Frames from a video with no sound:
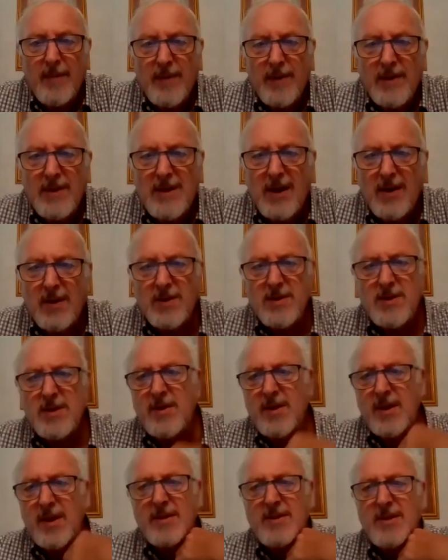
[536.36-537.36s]
tunnels and
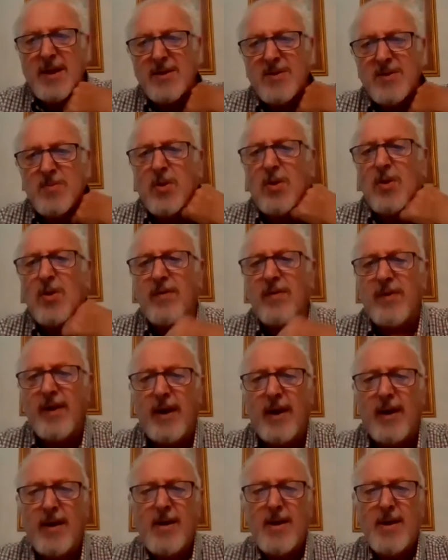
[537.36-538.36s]
things. That's more
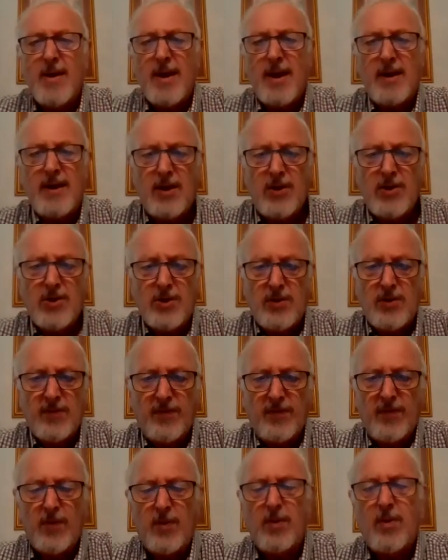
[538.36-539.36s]
of an issue
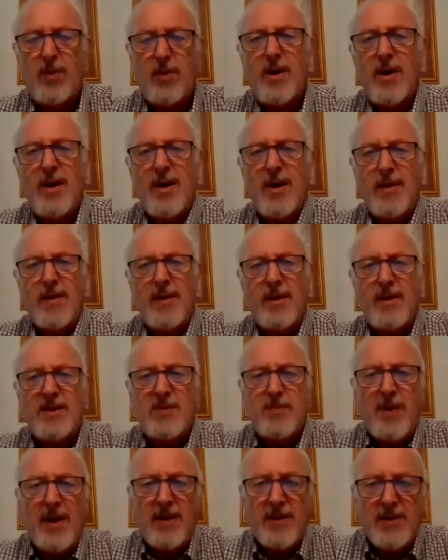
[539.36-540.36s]
for the
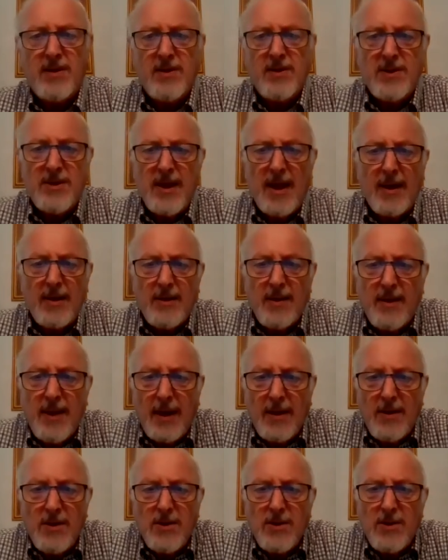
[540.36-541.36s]
inspectors
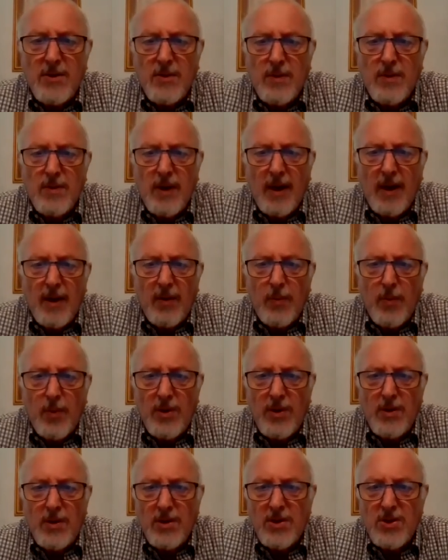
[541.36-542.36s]
that do wood
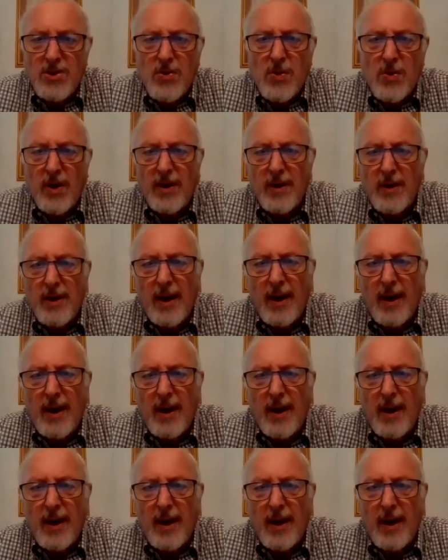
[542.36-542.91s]
destroying